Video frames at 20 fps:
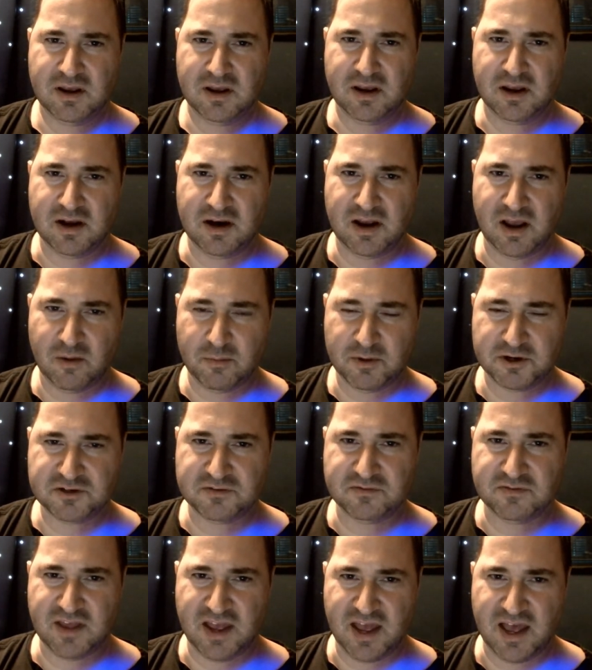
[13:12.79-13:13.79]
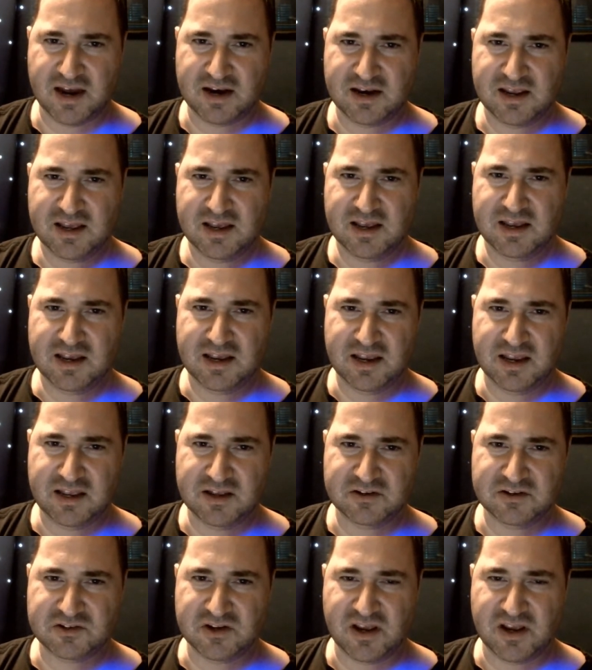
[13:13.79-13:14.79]
and how much of that
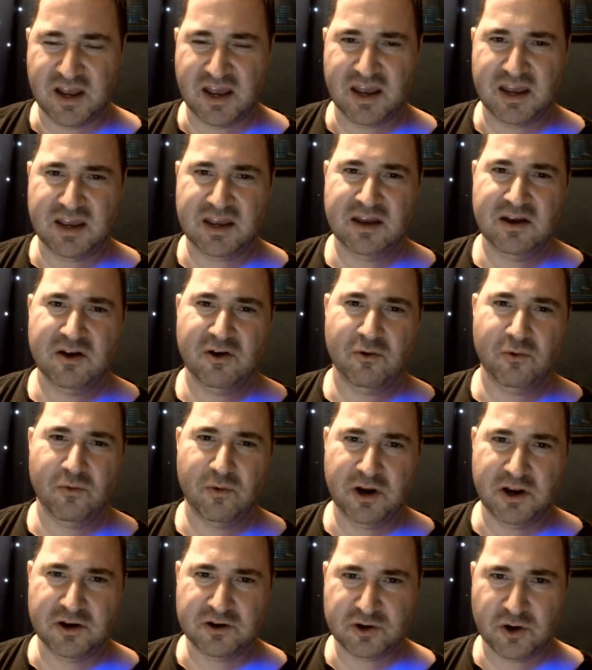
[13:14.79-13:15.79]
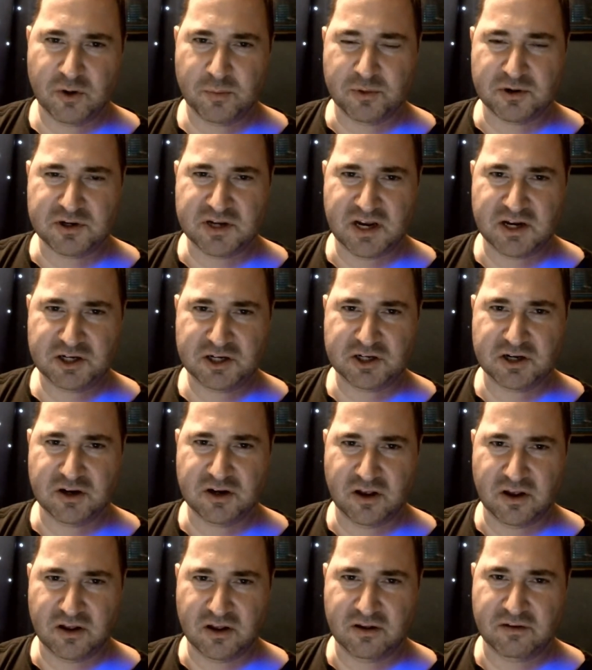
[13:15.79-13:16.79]
is a reinterpretation
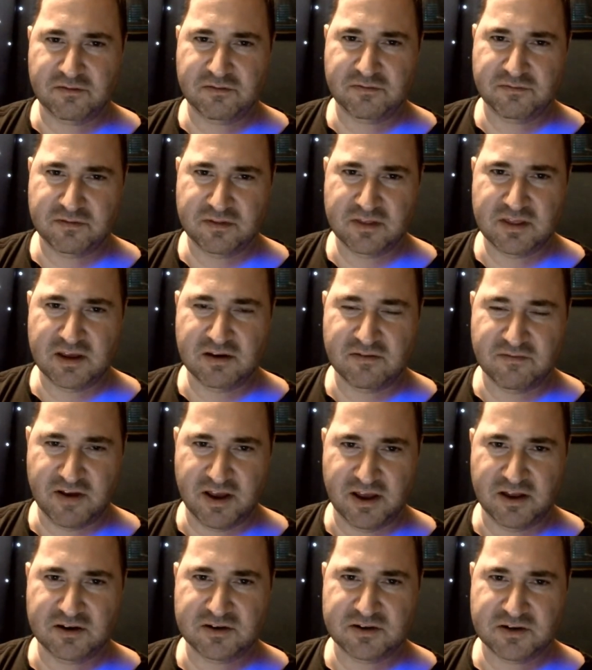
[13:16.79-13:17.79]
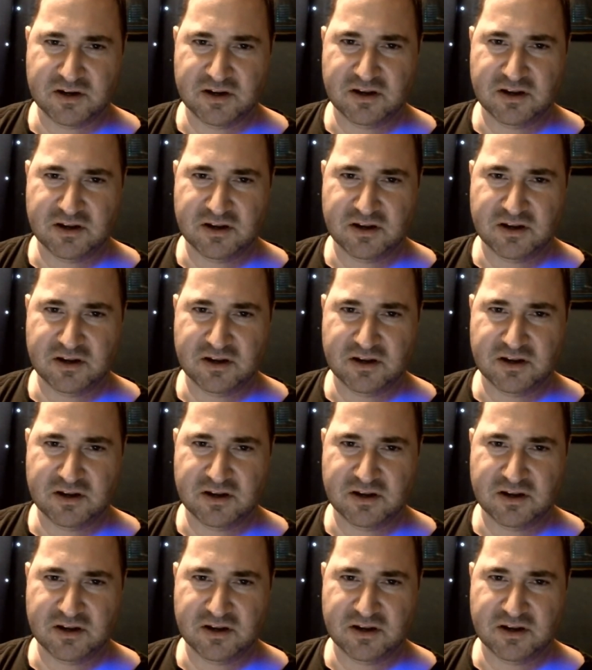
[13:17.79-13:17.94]
of the event